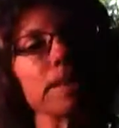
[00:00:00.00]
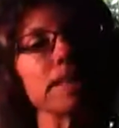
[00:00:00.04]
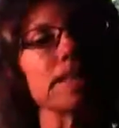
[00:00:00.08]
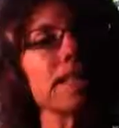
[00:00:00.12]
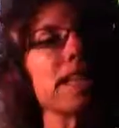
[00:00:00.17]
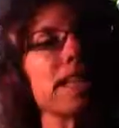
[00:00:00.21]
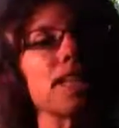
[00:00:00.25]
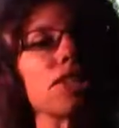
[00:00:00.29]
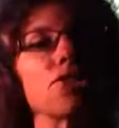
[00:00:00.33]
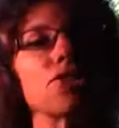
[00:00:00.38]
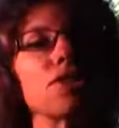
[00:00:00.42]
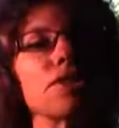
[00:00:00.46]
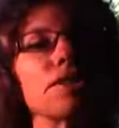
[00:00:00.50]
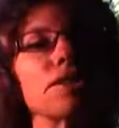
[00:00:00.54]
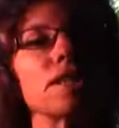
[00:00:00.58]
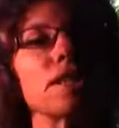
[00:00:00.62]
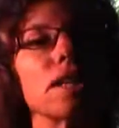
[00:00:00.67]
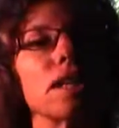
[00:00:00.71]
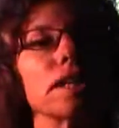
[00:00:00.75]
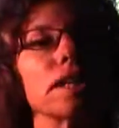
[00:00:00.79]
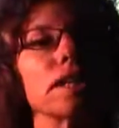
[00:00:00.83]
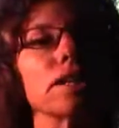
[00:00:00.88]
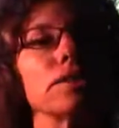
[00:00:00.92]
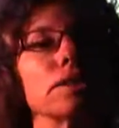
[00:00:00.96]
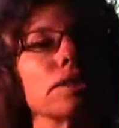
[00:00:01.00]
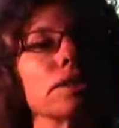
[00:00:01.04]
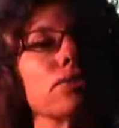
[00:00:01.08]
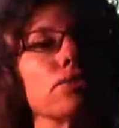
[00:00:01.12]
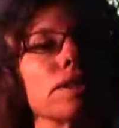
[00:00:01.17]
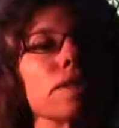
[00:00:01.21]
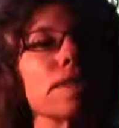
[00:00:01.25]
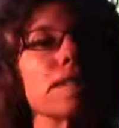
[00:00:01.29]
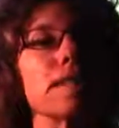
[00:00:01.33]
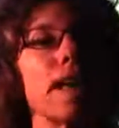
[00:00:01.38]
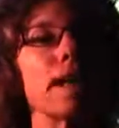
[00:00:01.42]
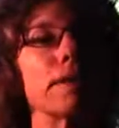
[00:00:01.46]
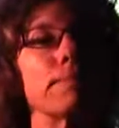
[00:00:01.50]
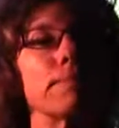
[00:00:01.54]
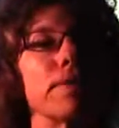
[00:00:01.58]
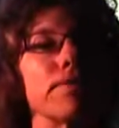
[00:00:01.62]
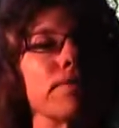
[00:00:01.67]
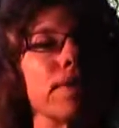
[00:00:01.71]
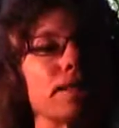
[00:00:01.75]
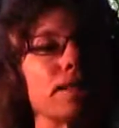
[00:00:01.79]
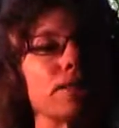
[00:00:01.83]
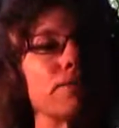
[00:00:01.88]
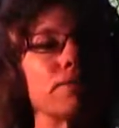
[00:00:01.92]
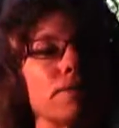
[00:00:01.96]
and attention. Sorry, only one side of my
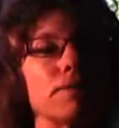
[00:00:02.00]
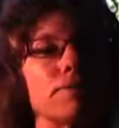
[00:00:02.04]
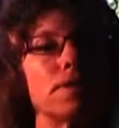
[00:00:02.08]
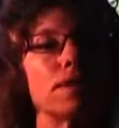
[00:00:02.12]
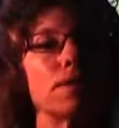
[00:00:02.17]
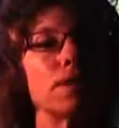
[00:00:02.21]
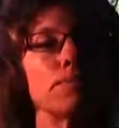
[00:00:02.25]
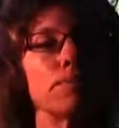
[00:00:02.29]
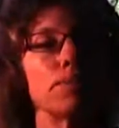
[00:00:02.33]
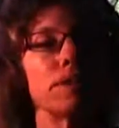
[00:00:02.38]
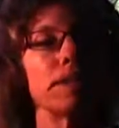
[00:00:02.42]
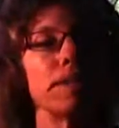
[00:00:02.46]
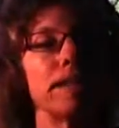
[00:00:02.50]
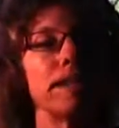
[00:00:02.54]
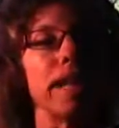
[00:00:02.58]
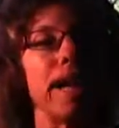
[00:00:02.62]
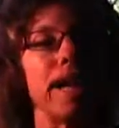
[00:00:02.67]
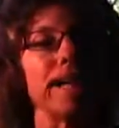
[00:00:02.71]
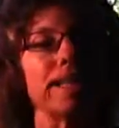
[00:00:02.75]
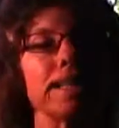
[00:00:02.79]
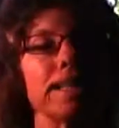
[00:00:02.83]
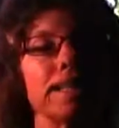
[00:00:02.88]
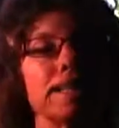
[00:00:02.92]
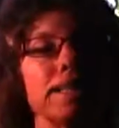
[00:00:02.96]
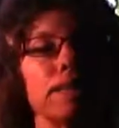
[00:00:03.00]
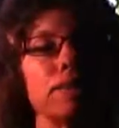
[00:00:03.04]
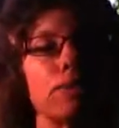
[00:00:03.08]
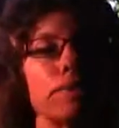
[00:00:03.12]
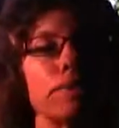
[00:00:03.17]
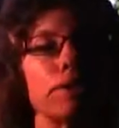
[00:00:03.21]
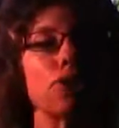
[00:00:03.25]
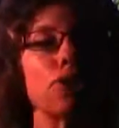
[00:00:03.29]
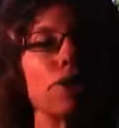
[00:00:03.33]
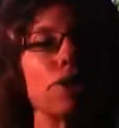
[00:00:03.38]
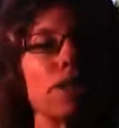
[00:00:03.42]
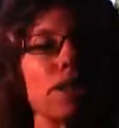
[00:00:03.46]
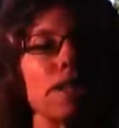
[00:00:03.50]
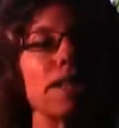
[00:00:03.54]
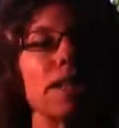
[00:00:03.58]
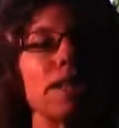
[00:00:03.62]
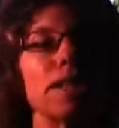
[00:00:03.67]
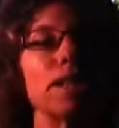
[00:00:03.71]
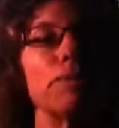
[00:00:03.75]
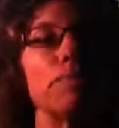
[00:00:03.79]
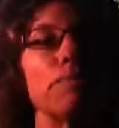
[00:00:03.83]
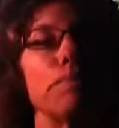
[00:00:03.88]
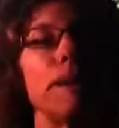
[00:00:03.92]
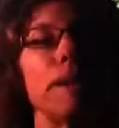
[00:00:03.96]
face was visible. The lighting is a little bit tricky
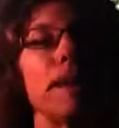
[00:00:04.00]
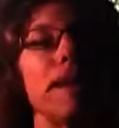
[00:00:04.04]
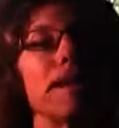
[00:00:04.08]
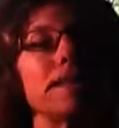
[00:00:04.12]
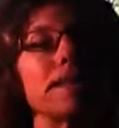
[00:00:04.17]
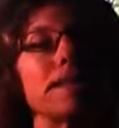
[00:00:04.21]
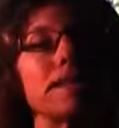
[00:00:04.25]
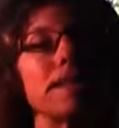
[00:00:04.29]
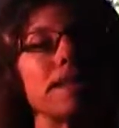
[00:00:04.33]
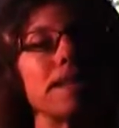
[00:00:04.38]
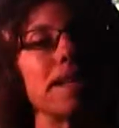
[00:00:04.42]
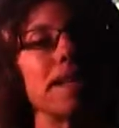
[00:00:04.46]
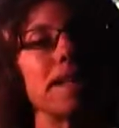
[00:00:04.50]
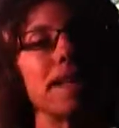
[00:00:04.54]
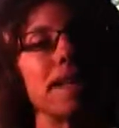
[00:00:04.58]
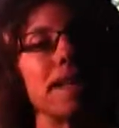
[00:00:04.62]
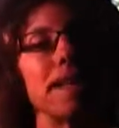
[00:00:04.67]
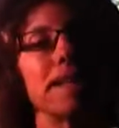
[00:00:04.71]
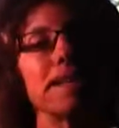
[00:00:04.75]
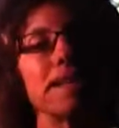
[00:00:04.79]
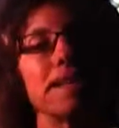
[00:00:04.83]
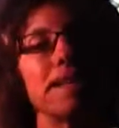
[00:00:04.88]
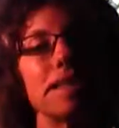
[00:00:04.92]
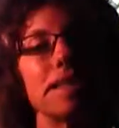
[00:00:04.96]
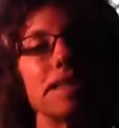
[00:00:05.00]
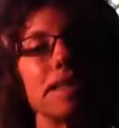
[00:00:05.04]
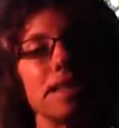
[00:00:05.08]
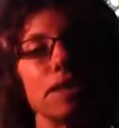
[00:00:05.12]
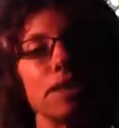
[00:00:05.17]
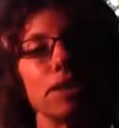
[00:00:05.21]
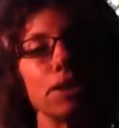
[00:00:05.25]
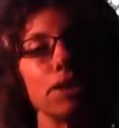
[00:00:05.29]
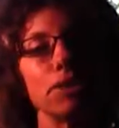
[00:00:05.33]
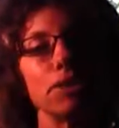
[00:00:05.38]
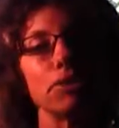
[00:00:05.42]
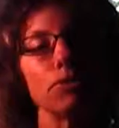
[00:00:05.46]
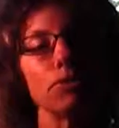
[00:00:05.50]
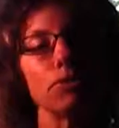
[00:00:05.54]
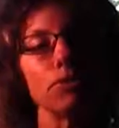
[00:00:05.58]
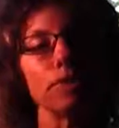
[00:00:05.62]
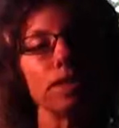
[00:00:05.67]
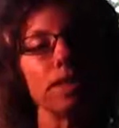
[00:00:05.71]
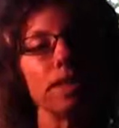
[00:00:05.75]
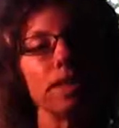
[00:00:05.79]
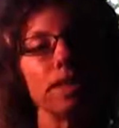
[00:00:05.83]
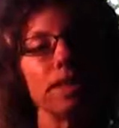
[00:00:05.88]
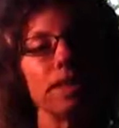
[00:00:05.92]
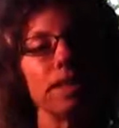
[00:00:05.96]
here, but still,
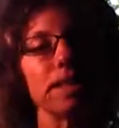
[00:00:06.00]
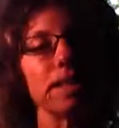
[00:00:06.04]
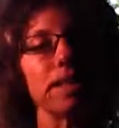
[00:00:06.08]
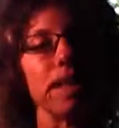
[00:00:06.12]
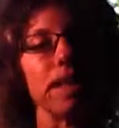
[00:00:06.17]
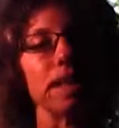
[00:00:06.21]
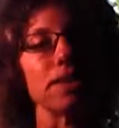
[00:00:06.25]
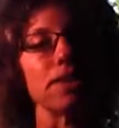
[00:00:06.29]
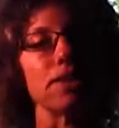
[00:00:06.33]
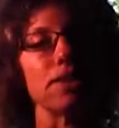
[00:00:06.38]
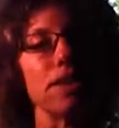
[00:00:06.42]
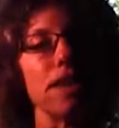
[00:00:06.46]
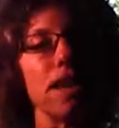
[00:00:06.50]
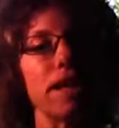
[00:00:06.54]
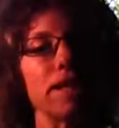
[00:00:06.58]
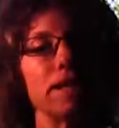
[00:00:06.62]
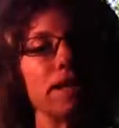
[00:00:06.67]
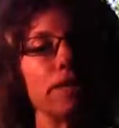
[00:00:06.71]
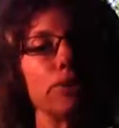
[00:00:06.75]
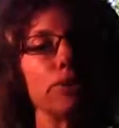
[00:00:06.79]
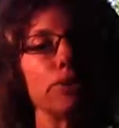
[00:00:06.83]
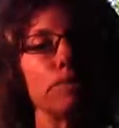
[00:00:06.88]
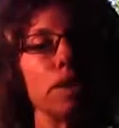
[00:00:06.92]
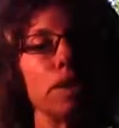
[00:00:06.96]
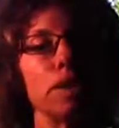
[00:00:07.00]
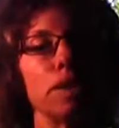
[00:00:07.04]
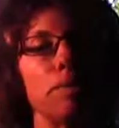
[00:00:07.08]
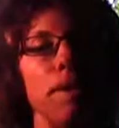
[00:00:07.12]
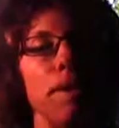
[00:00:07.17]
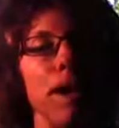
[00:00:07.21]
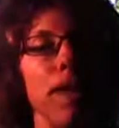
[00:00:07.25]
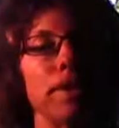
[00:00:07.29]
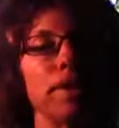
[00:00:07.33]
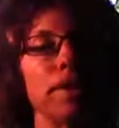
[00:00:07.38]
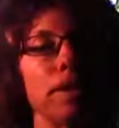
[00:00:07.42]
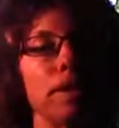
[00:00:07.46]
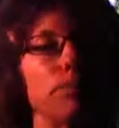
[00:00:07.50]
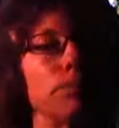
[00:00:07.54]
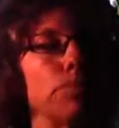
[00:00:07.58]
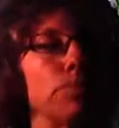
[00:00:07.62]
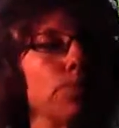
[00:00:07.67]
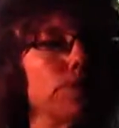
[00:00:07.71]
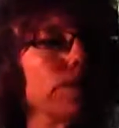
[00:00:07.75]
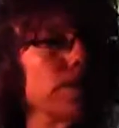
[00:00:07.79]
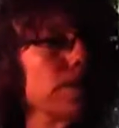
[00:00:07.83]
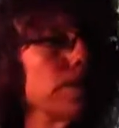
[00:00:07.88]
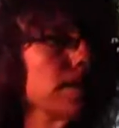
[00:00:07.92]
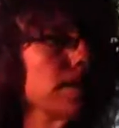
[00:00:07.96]
we got to talk a little bit about the
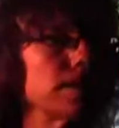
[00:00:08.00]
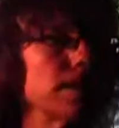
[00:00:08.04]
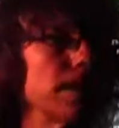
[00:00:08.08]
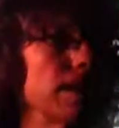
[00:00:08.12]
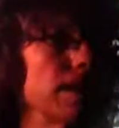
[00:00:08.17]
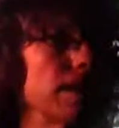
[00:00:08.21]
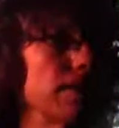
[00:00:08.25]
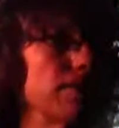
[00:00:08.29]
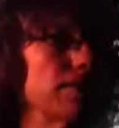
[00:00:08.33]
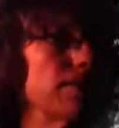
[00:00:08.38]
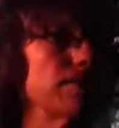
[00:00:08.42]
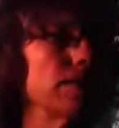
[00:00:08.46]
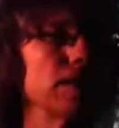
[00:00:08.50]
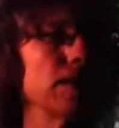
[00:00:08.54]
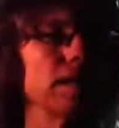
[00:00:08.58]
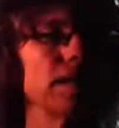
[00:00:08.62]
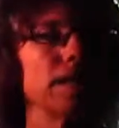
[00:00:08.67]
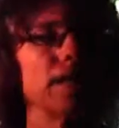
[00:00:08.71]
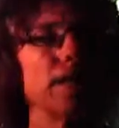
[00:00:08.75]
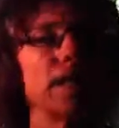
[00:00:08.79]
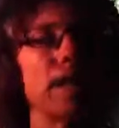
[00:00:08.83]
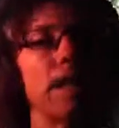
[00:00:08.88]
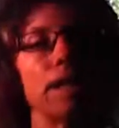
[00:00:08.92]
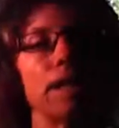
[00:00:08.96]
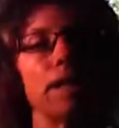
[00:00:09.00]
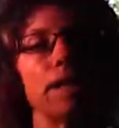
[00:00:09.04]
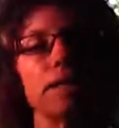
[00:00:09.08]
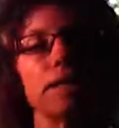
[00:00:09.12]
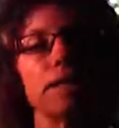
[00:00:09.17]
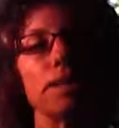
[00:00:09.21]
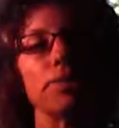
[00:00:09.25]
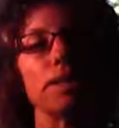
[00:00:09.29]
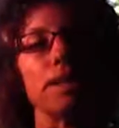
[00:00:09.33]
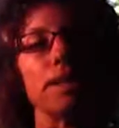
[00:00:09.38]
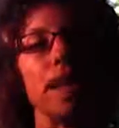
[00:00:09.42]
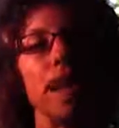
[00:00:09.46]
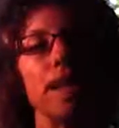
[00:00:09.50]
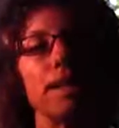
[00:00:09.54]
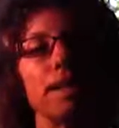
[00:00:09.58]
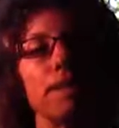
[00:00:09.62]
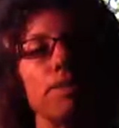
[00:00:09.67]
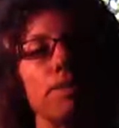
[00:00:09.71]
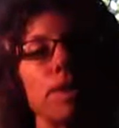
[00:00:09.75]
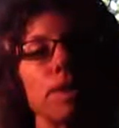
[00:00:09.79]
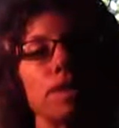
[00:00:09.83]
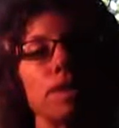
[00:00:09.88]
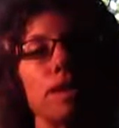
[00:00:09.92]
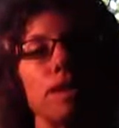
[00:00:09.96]
importance of different
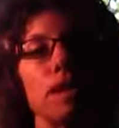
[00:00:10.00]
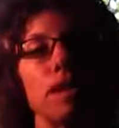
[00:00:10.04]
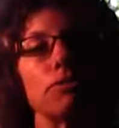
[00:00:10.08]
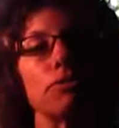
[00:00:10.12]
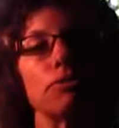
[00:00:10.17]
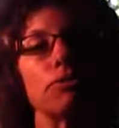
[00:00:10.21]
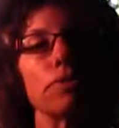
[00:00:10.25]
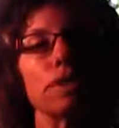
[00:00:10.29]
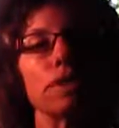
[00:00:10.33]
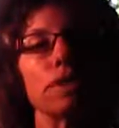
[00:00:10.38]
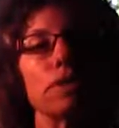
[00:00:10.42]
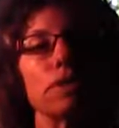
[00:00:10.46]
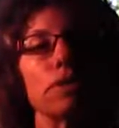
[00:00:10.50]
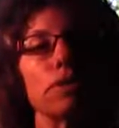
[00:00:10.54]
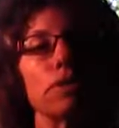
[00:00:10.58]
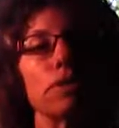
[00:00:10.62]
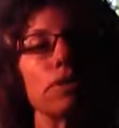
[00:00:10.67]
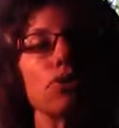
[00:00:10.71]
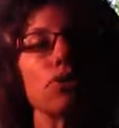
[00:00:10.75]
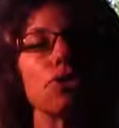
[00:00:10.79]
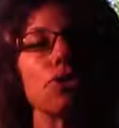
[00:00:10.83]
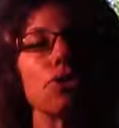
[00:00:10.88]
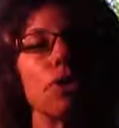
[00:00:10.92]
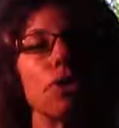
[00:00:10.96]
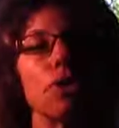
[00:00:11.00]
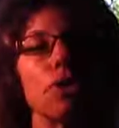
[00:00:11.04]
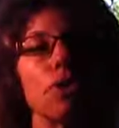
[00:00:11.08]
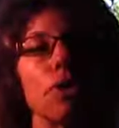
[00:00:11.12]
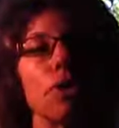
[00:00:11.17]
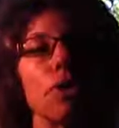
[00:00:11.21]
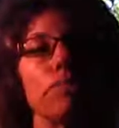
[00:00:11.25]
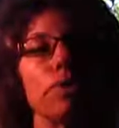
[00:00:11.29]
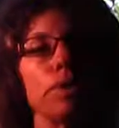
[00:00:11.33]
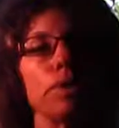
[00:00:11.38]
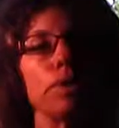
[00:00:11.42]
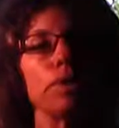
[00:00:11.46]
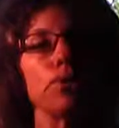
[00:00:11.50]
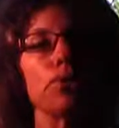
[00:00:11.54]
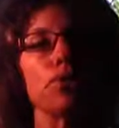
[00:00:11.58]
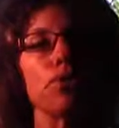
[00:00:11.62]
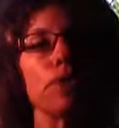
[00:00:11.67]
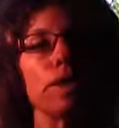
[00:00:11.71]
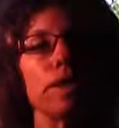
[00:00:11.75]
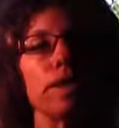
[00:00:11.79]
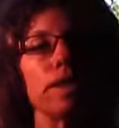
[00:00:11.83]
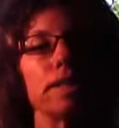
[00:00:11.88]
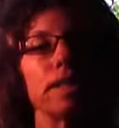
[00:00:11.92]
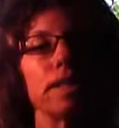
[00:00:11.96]
aspects of research. So I hope you
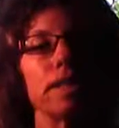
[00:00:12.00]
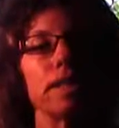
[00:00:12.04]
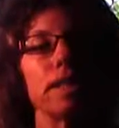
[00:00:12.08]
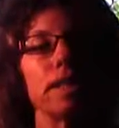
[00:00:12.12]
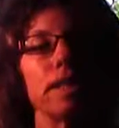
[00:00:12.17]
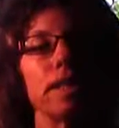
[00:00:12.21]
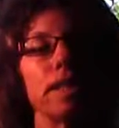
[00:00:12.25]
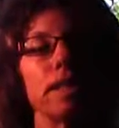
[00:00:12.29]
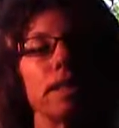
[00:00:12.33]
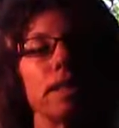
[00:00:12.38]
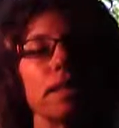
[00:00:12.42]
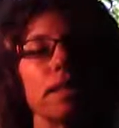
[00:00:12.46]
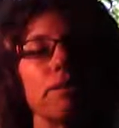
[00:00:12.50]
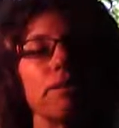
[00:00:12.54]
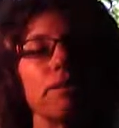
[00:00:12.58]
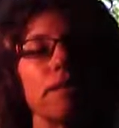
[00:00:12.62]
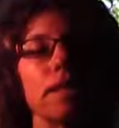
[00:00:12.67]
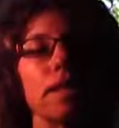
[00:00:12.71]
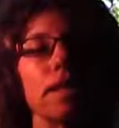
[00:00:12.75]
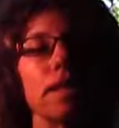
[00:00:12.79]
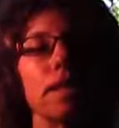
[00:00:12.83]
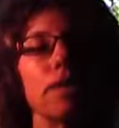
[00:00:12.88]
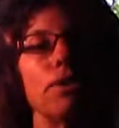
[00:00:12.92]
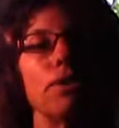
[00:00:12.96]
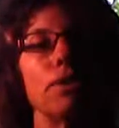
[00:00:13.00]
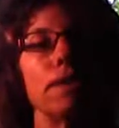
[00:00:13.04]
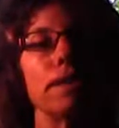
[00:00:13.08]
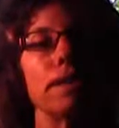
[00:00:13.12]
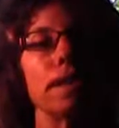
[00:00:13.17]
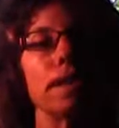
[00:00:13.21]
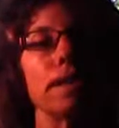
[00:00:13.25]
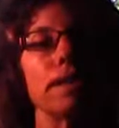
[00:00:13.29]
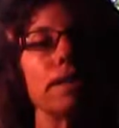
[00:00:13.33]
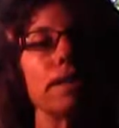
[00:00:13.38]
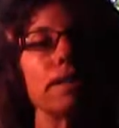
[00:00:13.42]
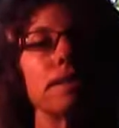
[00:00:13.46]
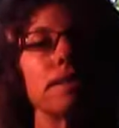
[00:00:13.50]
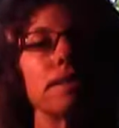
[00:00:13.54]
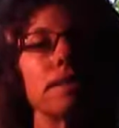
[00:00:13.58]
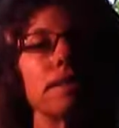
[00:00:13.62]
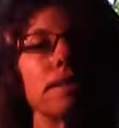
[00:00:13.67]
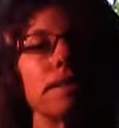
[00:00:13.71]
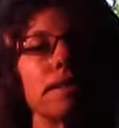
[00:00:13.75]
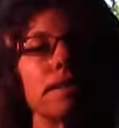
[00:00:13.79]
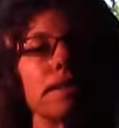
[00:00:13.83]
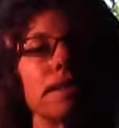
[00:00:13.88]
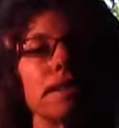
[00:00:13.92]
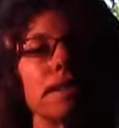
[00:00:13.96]
enjoyed the video, and
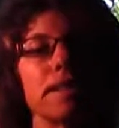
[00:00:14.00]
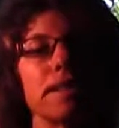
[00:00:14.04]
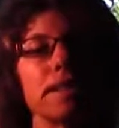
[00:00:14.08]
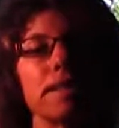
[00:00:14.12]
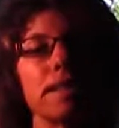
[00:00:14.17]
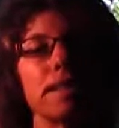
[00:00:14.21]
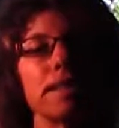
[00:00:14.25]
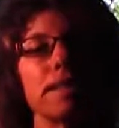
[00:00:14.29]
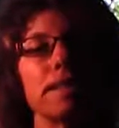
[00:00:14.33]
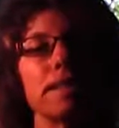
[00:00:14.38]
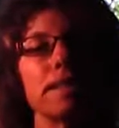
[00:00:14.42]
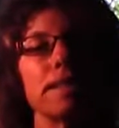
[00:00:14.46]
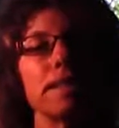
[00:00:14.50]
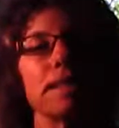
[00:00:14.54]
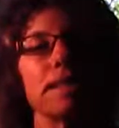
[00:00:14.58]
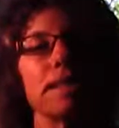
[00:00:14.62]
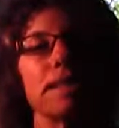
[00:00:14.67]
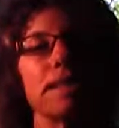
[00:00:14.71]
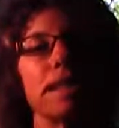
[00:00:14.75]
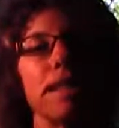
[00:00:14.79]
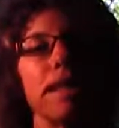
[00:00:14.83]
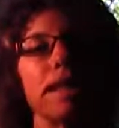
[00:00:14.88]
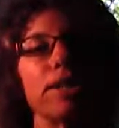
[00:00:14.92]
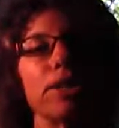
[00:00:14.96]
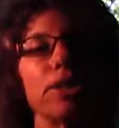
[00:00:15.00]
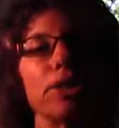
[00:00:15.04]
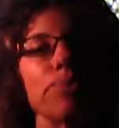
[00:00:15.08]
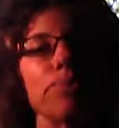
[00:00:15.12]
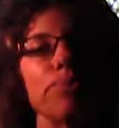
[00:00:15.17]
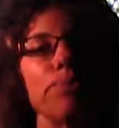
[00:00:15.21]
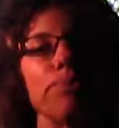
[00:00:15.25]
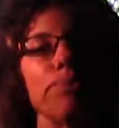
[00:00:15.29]
see you later.